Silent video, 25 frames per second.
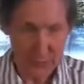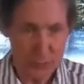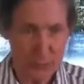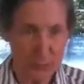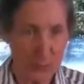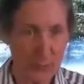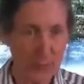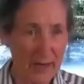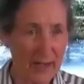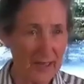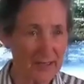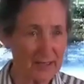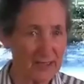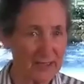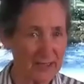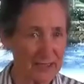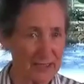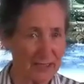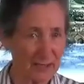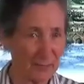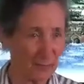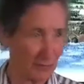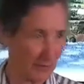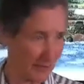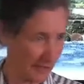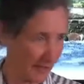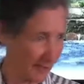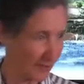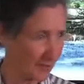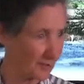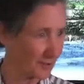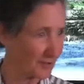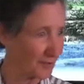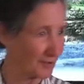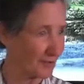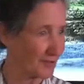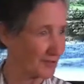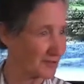2 hours sleep with
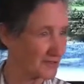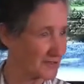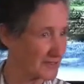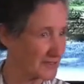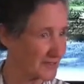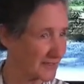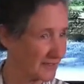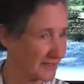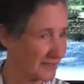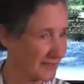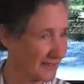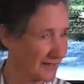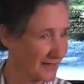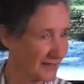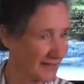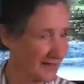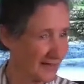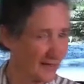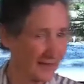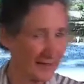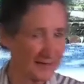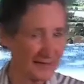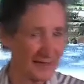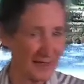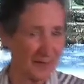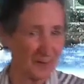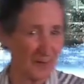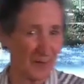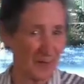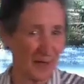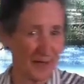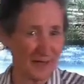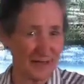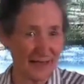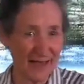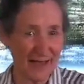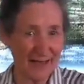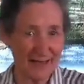onion on his ear, and then
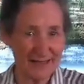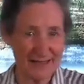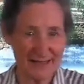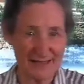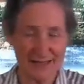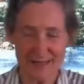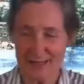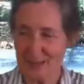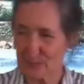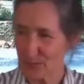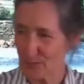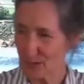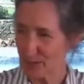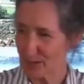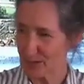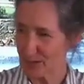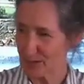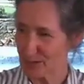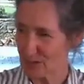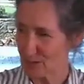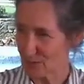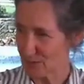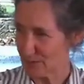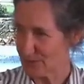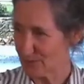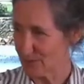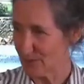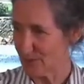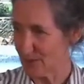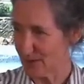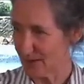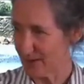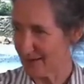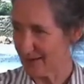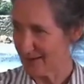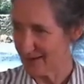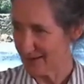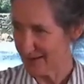my last experience with
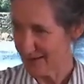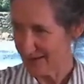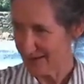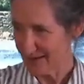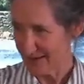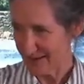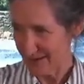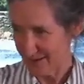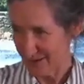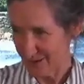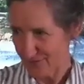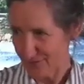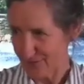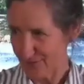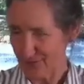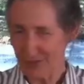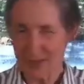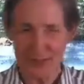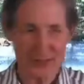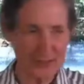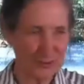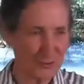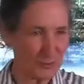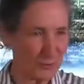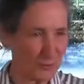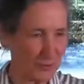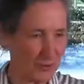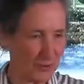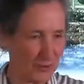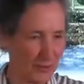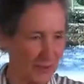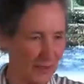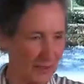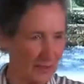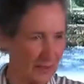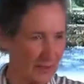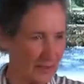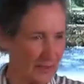my first
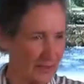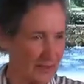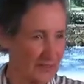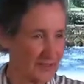daughter,